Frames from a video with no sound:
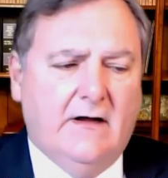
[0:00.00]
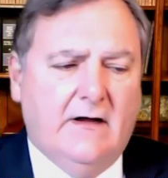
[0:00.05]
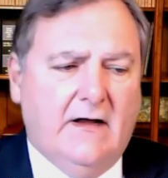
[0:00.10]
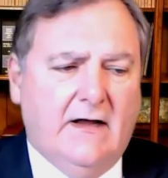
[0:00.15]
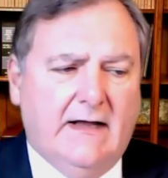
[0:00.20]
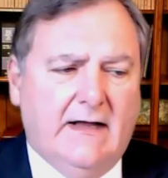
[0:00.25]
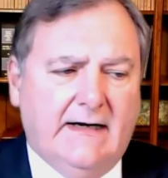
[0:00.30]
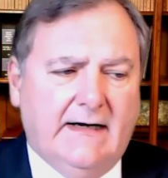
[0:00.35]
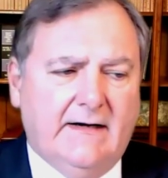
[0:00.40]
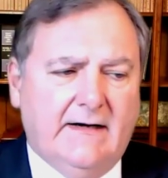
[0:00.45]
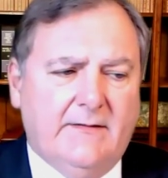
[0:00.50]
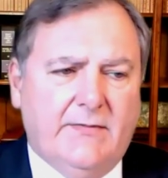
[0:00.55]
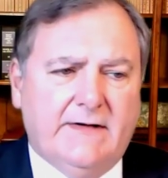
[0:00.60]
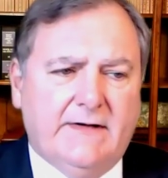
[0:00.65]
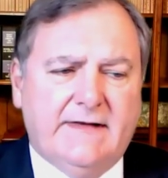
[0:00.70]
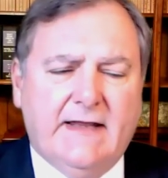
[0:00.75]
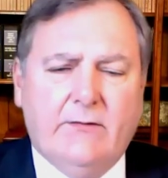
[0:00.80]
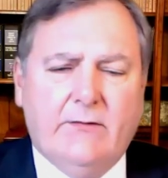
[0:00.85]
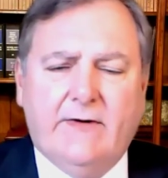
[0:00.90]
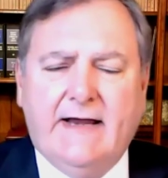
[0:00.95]
on it,
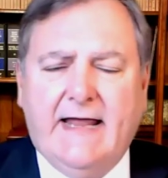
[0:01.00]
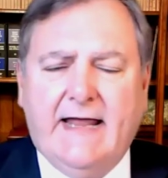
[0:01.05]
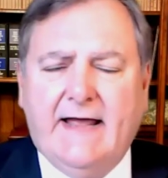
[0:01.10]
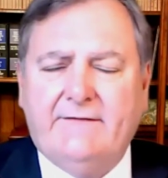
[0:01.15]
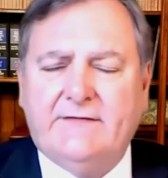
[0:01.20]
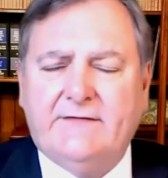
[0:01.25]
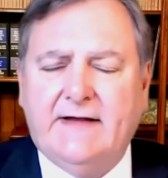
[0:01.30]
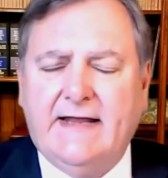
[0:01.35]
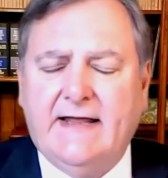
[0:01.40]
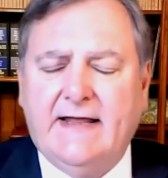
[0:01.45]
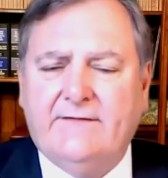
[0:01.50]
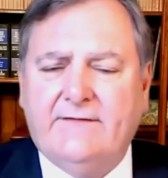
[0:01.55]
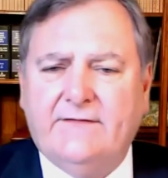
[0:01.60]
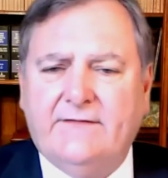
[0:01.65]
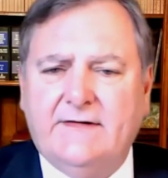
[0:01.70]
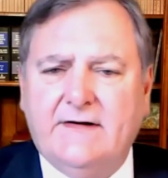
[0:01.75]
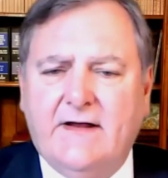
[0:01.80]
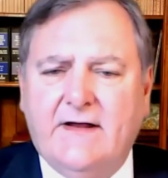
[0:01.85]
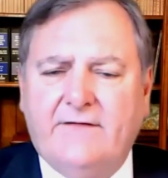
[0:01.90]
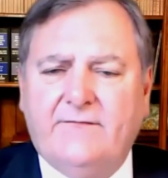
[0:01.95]
but they would have to have
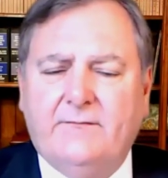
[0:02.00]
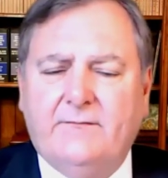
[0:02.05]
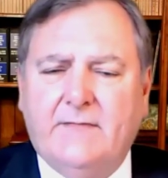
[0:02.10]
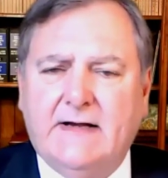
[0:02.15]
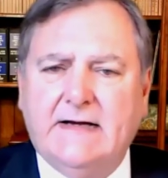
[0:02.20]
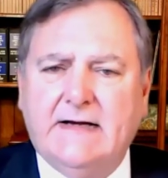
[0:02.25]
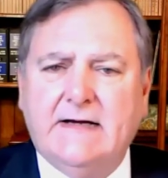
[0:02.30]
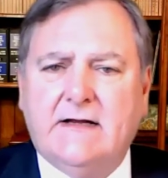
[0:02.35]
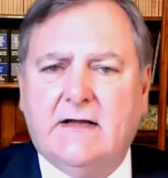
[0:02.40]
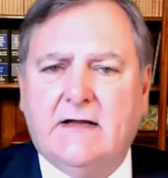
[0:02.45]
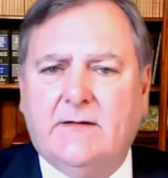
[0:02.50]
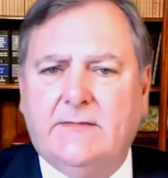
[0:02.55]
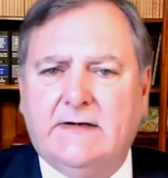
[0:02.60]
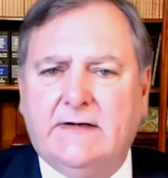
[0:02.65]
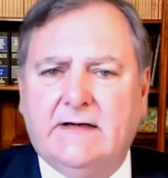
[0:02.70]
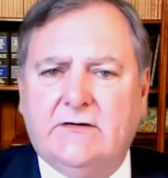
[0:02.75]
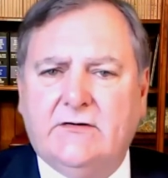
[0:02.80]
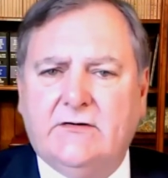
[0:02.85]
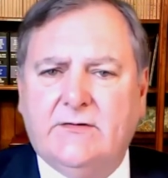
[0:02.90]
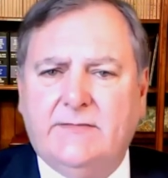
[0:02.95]
enough money
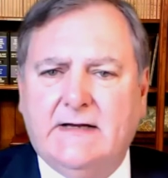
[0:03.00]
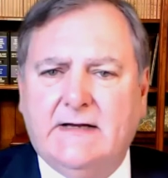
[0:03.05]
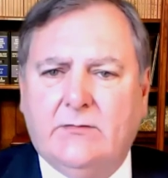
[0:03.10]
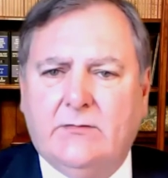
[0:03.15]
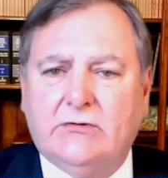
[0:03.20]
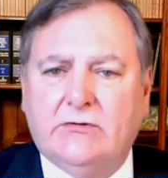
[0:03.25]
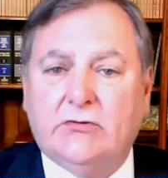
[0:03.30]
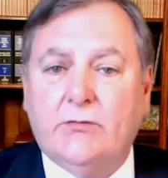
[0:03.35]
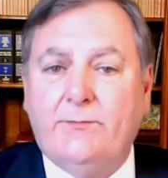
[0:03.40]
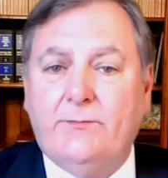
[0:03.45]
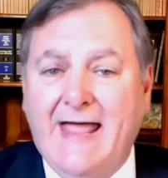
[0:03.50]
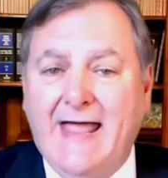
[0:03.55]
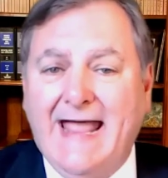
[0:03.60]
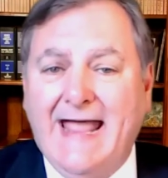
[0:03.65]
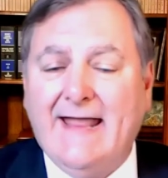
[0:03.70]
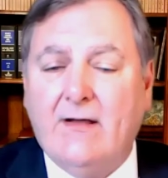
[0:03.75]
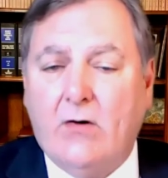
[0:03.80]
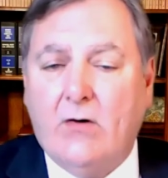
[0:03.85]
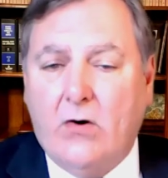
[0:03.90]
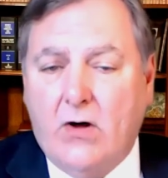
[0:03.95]
coming in to be able to
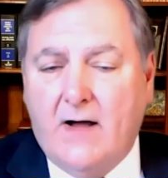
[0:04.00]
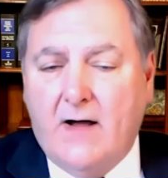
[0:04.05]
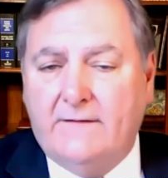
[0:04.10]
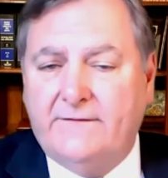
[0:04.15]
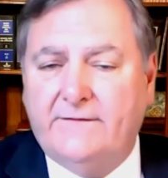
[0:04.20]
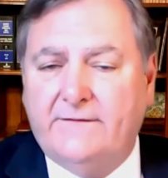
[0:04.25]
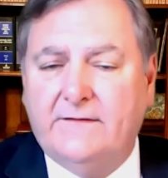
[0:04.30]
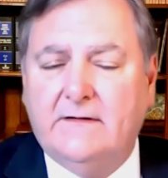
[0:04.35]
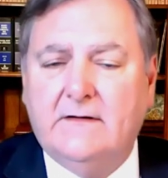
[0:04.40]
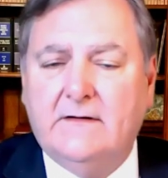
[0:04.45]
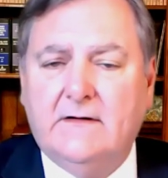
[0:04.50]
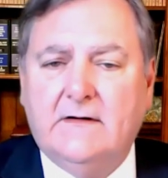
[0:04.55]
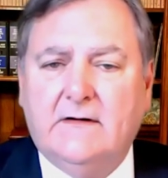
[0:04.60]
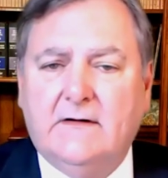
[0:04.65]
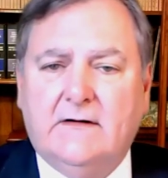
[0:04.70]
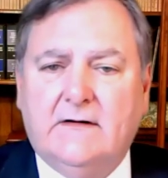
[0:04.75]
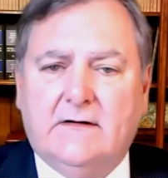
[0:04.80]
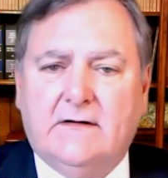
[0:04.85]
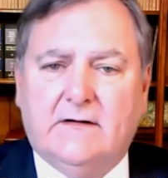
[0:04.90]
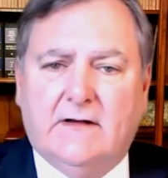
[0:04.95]
pay off
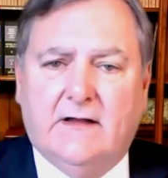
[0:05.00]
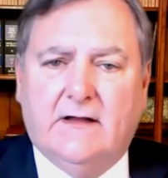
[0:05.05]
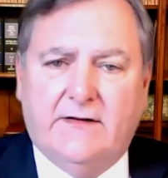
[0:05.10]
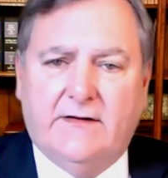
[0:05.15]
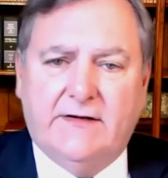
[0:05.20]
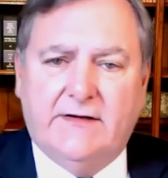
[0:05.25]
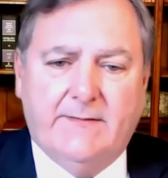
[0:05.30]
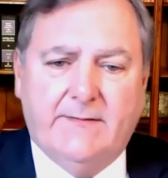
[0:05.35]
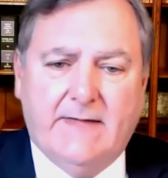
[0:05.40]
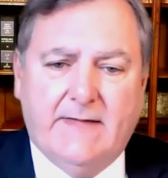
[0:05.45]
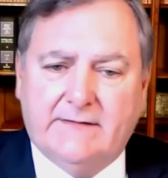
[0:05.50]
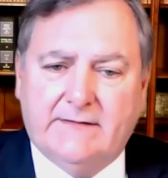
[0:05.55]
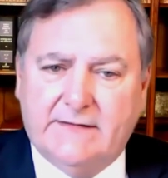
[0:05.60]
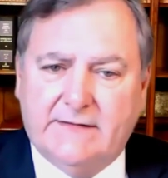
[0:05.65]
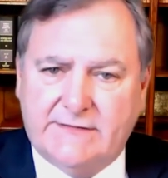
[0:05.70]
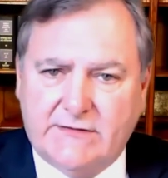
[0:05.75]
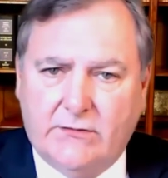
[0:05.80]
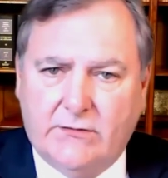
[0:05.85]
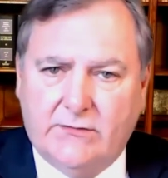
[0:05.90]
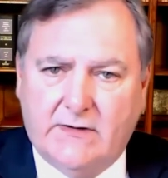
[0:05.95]
the amount
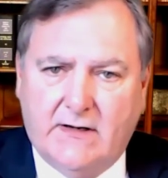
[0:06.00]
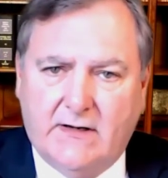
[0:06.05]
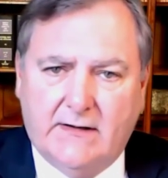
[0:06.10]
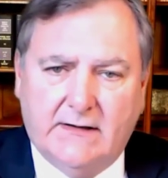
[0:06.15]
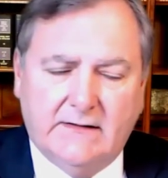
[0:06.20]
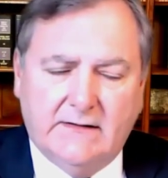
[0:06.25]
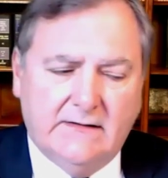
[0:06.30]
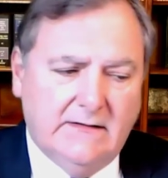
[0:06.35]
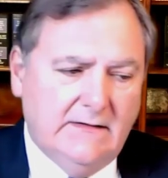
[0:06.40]
that's owed on it.